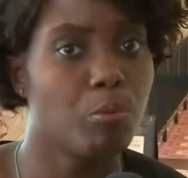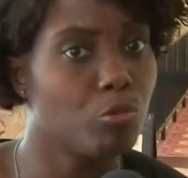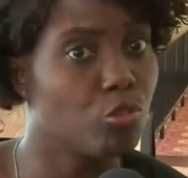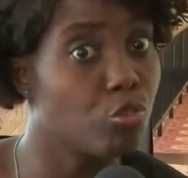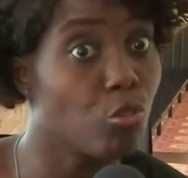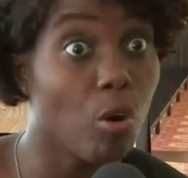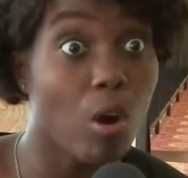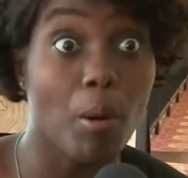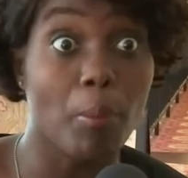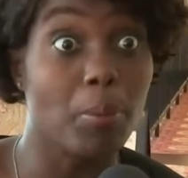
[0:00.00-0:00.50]

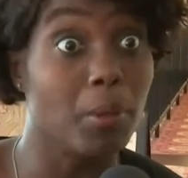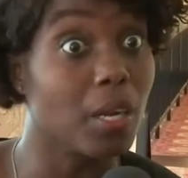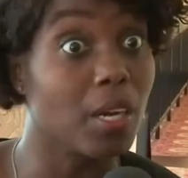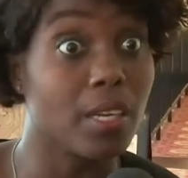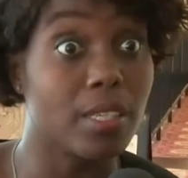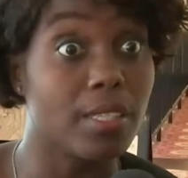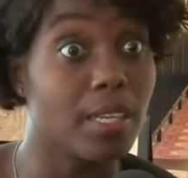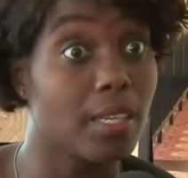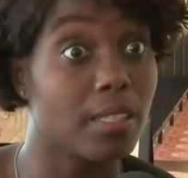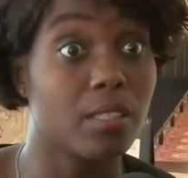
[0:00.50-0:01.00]
draw
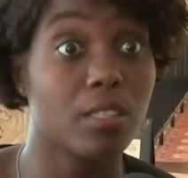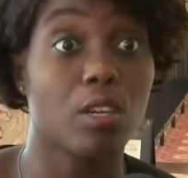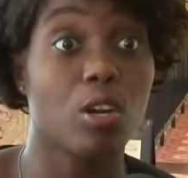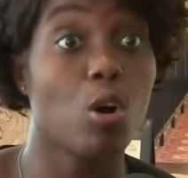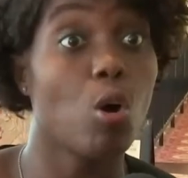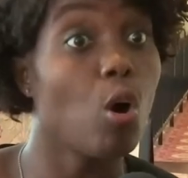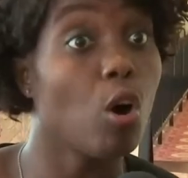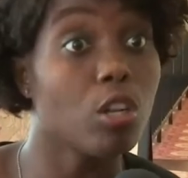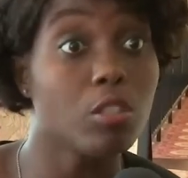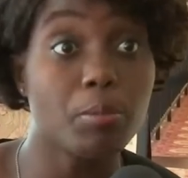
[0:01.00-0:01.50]
blood and
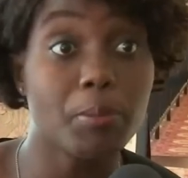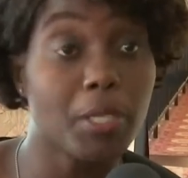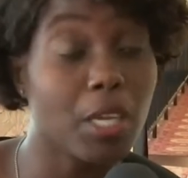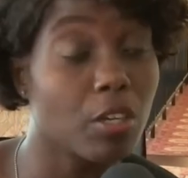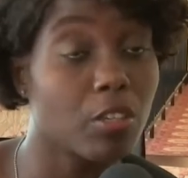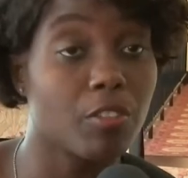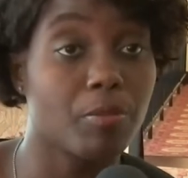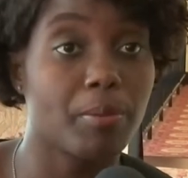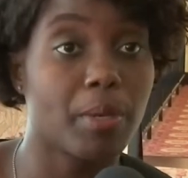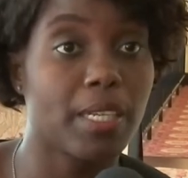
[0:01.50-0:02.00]
called me
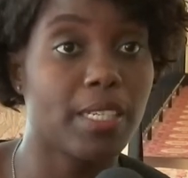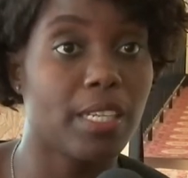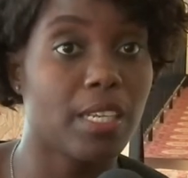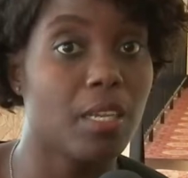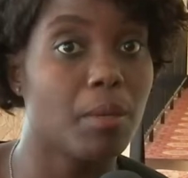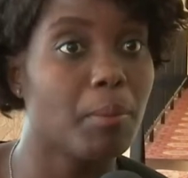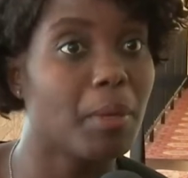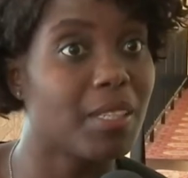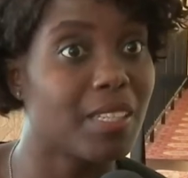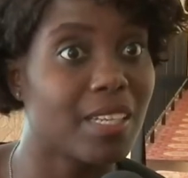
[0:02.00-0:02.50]
out of my
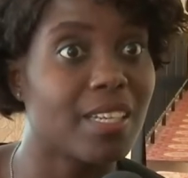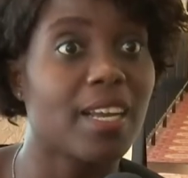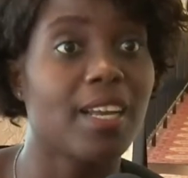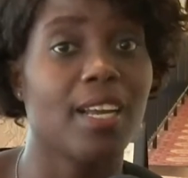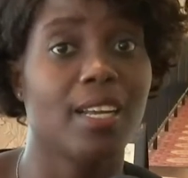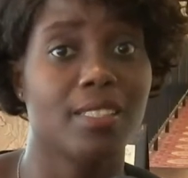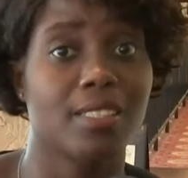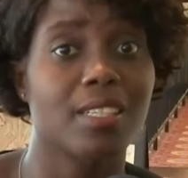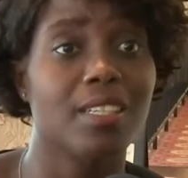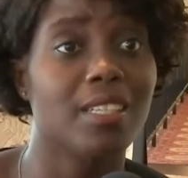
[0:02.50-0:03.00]
name, and then I
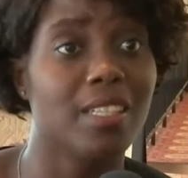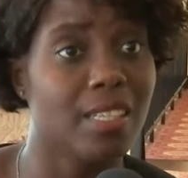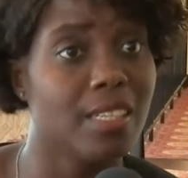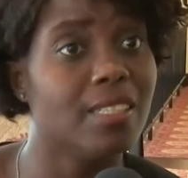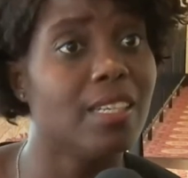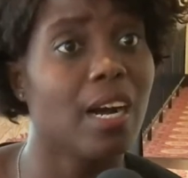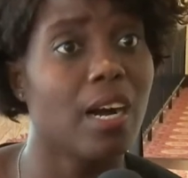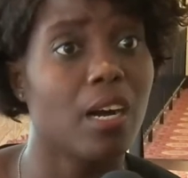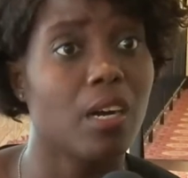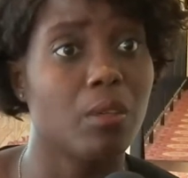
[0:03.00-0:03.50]
had to lay
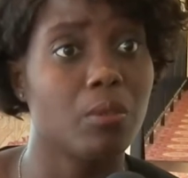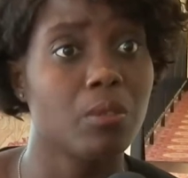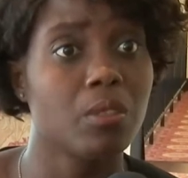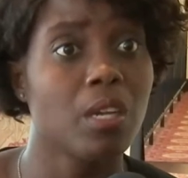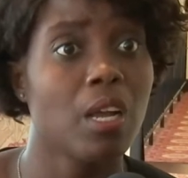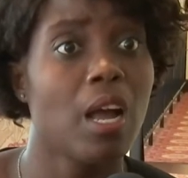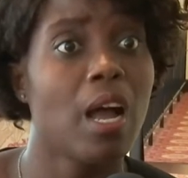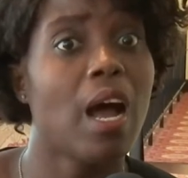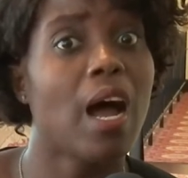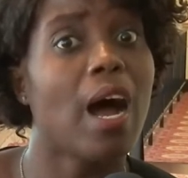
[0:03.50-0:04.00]

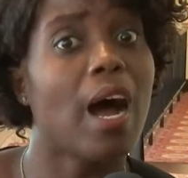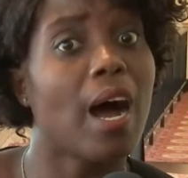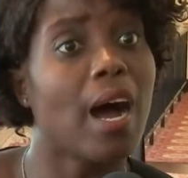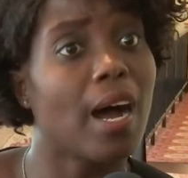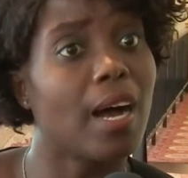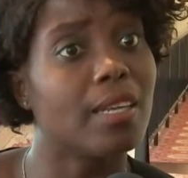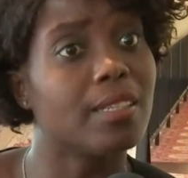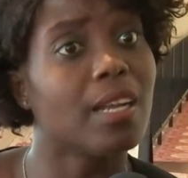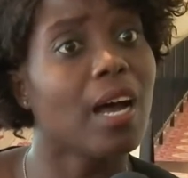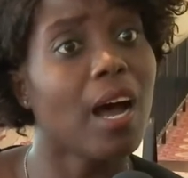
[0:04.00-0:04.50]
down
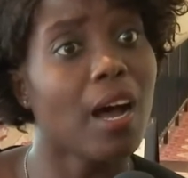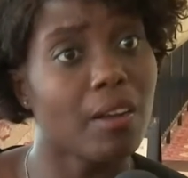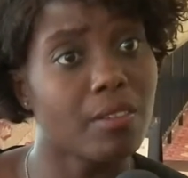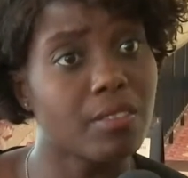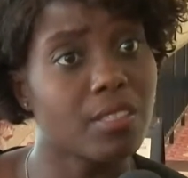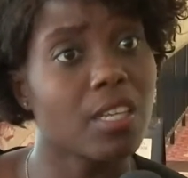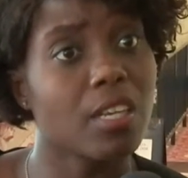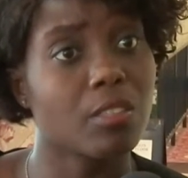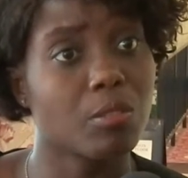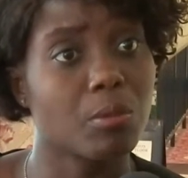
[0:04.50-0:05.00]
and
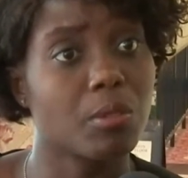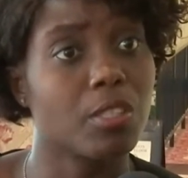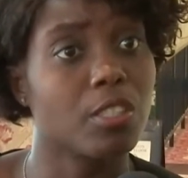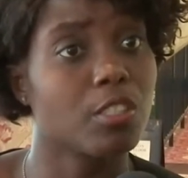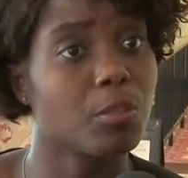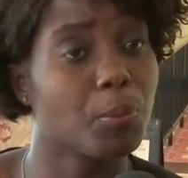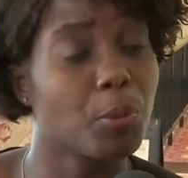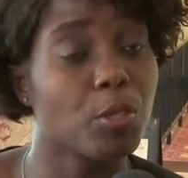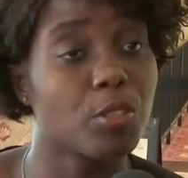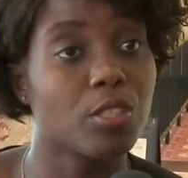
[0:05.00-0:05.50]
have sex with
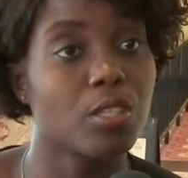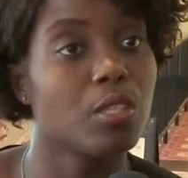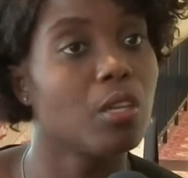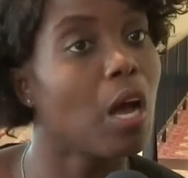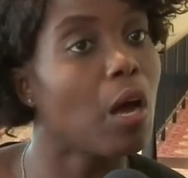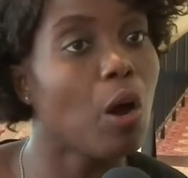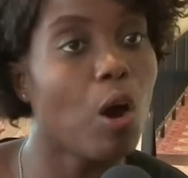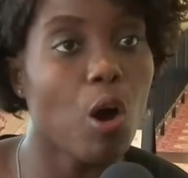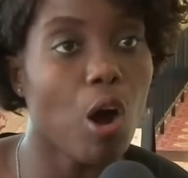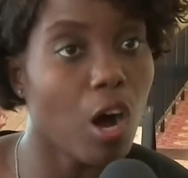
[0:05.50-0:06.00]
this
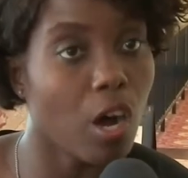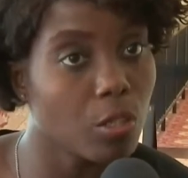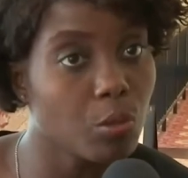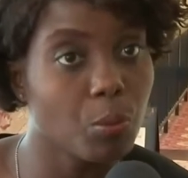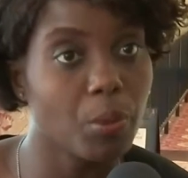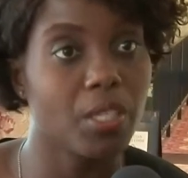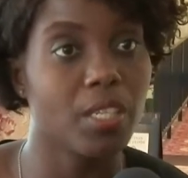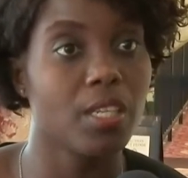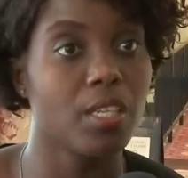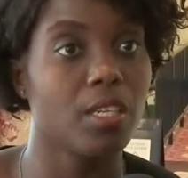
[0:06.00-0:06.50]
person
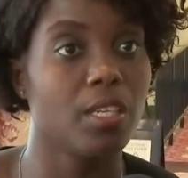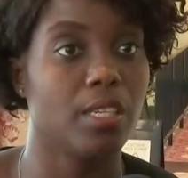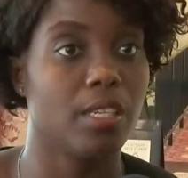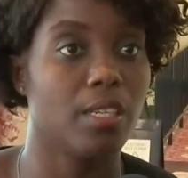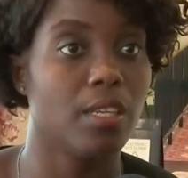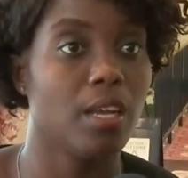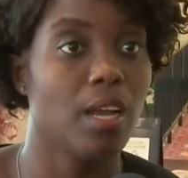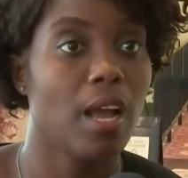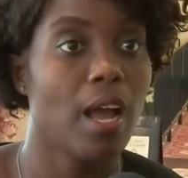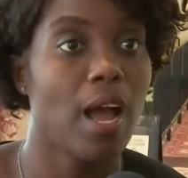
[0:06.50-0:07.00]
unwillingly.